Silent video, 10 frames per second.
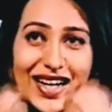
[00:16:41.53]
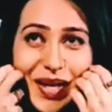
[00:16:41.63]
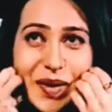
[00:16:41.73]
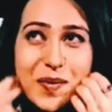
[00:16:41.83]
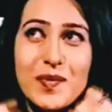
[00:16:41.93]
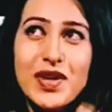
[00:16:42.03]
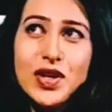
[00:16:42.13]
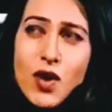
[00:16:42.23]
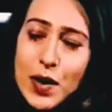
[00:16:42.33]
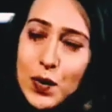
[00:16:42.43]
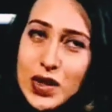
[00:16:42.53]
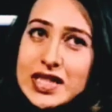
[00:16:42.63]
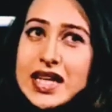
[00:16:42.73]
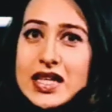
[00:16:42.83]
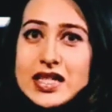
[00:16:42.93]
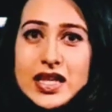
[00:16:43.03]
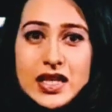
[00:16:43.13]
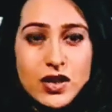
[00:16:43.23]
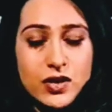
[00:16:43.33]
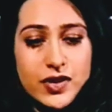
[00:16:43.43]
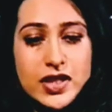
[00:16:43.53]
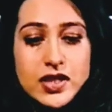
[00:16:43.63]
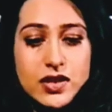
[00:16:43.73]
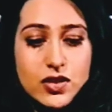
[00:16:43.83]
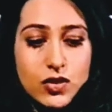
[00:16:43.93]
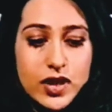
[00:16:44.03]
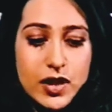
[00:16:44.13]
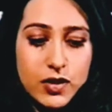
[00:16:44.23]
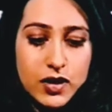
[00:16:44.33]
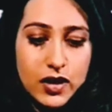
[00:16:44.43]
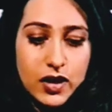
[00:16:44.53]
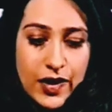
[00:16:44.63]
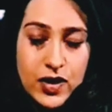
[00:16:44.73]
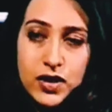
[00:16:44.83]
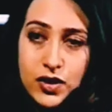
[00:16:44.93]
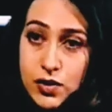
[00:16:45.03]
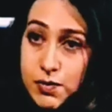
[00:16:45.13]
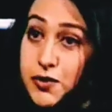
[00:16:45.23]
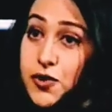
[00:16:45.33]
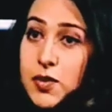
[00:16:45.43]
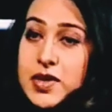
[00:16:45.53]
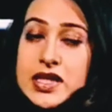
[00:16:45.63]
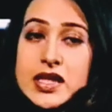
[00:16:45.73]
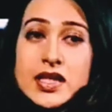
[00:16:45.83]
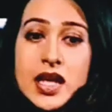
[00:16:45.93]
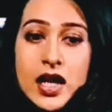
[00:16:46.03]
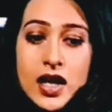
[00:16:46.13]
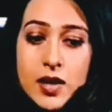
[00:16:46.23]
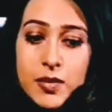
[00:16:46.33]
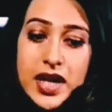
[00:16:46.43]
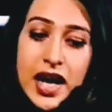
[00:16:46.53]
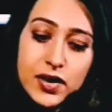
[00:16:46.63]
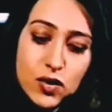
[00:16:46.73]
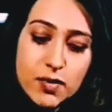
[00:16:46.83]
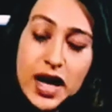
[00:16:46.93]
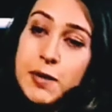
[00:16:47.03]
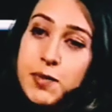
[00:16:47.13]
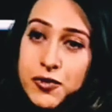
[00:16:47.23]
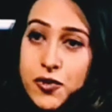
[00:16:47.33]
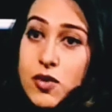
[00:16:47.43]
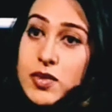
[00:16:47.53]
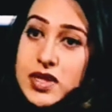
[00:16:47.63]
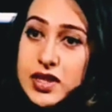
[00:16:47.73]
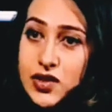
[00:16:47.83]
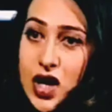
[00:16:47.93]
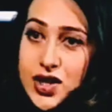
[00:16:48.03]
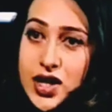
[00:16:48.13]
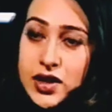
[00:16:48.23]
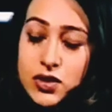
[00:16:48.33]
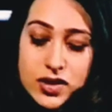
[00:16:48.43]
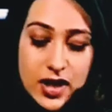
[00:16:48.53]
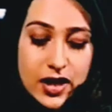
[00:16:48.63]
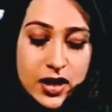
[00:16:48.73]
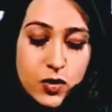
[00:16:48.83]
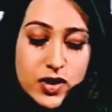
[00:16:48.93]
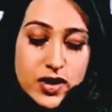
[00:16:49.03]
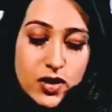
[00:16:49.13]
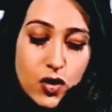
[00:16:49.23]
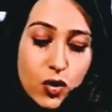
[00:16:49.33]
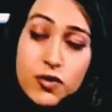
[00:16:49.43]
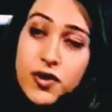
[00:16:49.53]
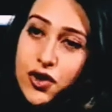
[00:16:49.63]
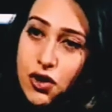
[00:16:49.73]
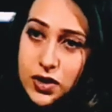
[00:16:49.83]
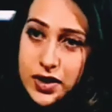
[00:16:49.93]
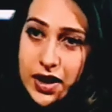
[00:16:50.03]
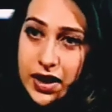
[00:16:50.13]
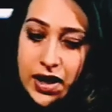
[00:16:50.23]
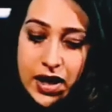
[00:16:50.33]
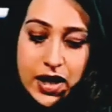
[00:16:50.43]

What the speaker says: No, I was tense and nervous, though there were other good performances. But I know my performance in Raja Hindustani was an overall thing.